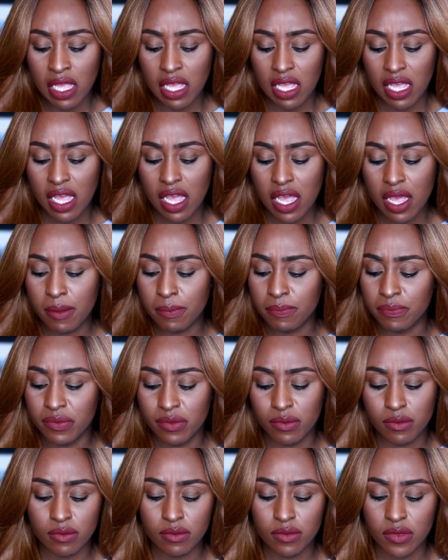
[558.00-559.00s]
Um,
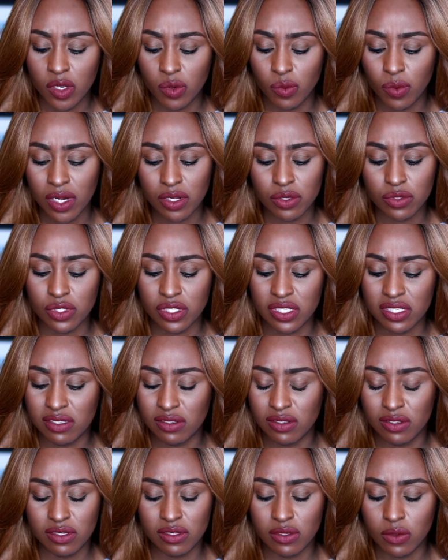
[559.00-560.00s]
what else
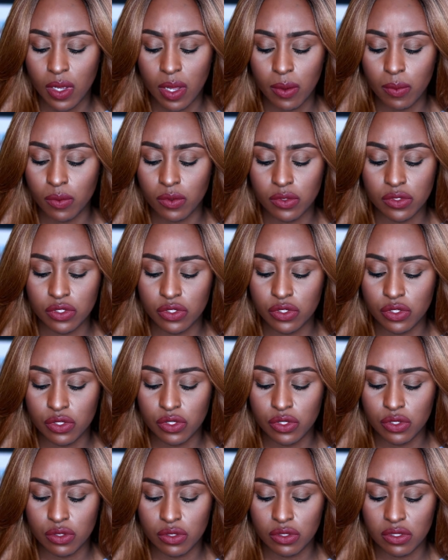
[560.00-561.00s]
do I do
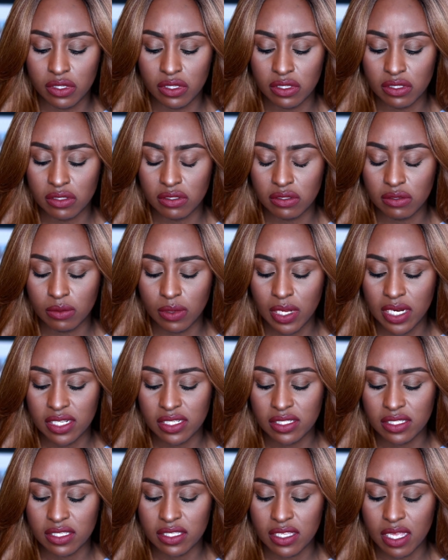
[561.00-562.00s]
you, do I
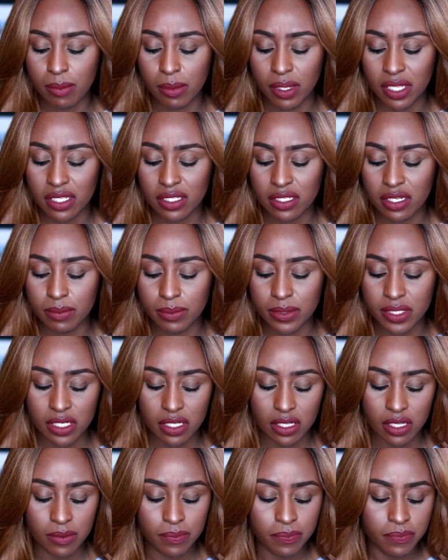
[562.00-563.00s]
need to say about this
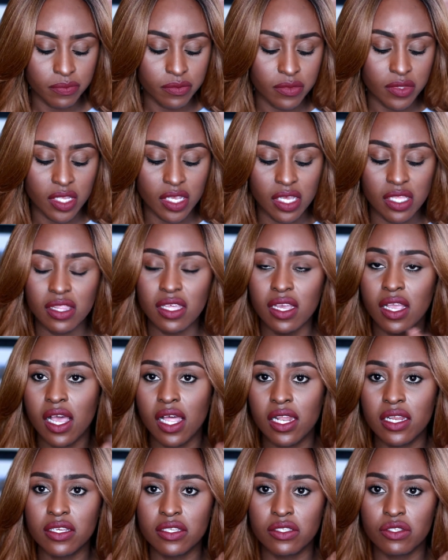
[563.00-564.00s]
lipstick? The
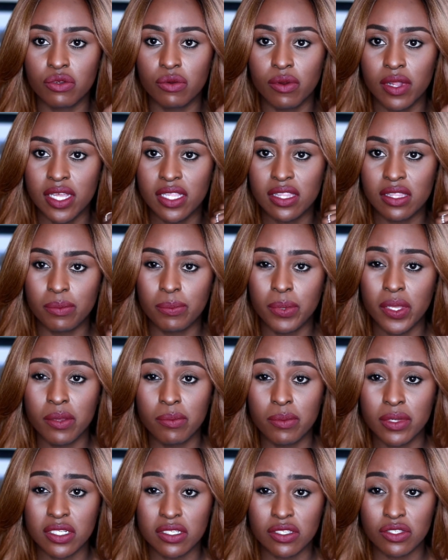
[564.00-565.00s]
color is great. The
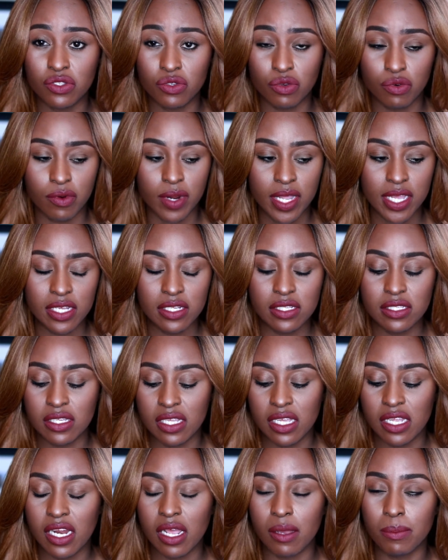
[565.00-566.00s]
pigment is great.
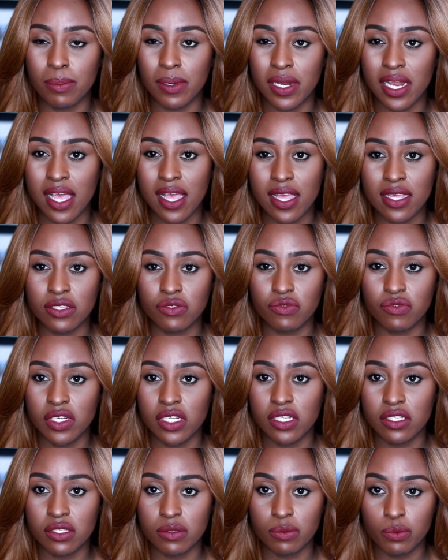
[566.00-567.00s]
It applies
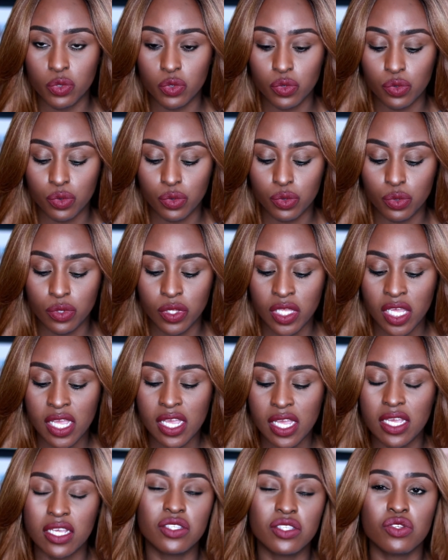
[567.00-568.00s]
really smooth.
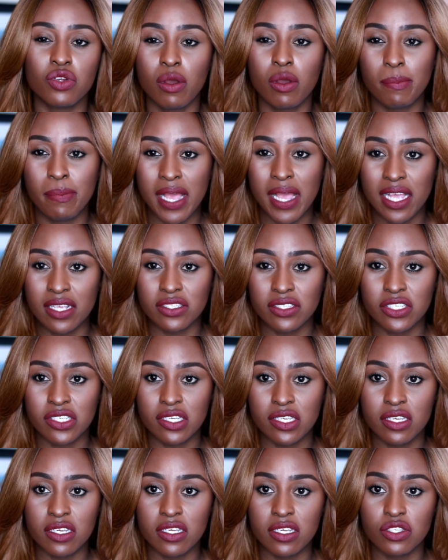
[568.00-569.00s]
It's not
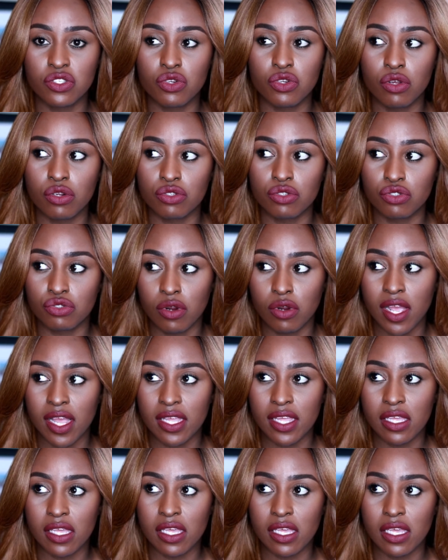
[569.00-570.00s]
patchy. It's not
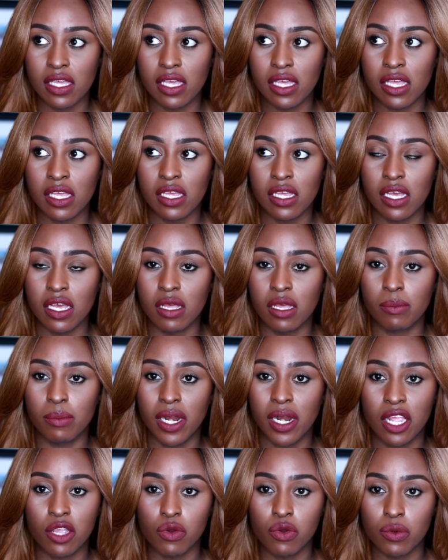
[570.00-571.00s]
drying. Uh, but
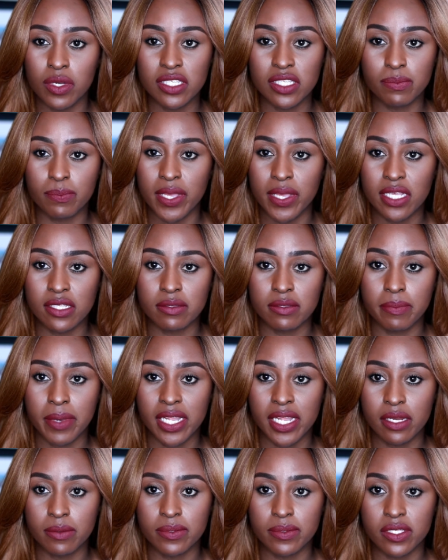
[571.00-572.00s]
I always base my
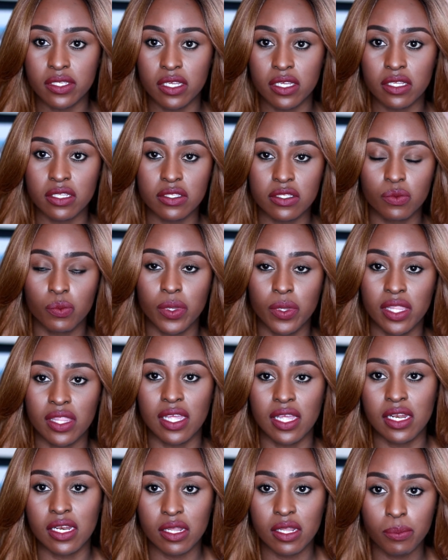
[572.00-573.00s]
lipsticks with
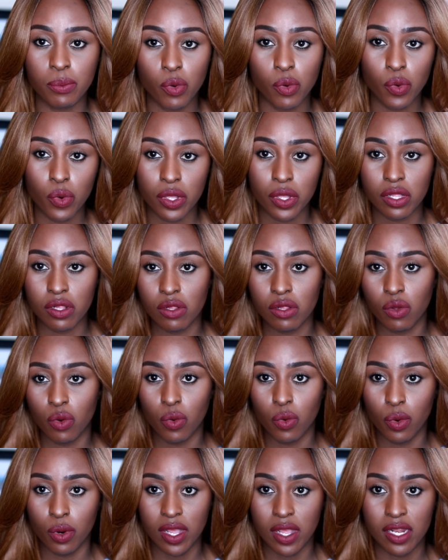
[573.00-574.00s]
a lip oil
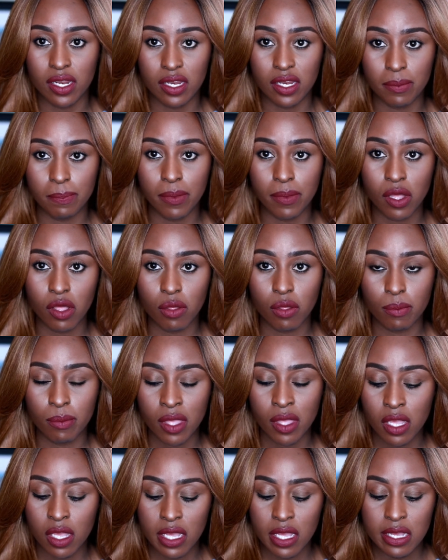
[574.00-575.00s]
or a lip balm
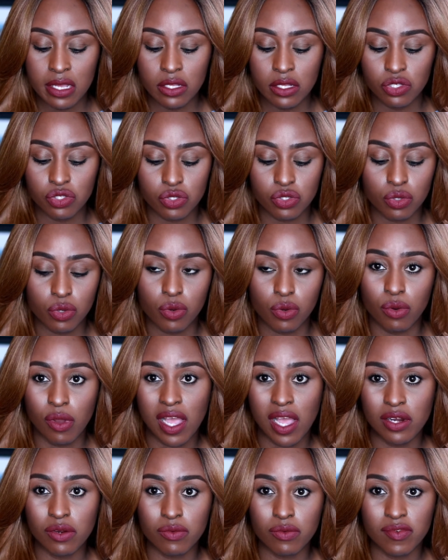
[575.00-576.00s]
so
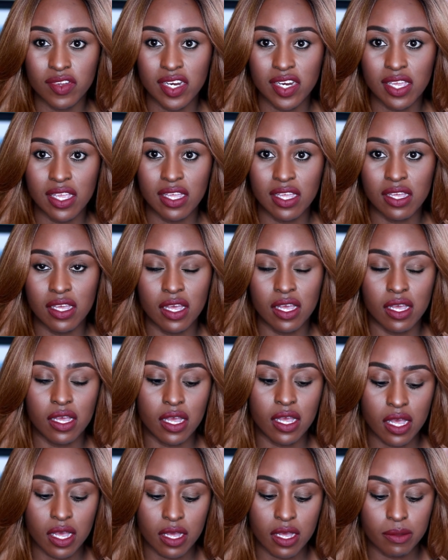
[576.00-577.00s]
I don't really
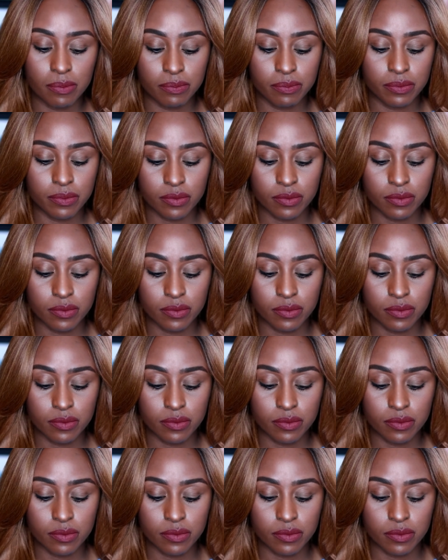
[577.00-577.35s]
um,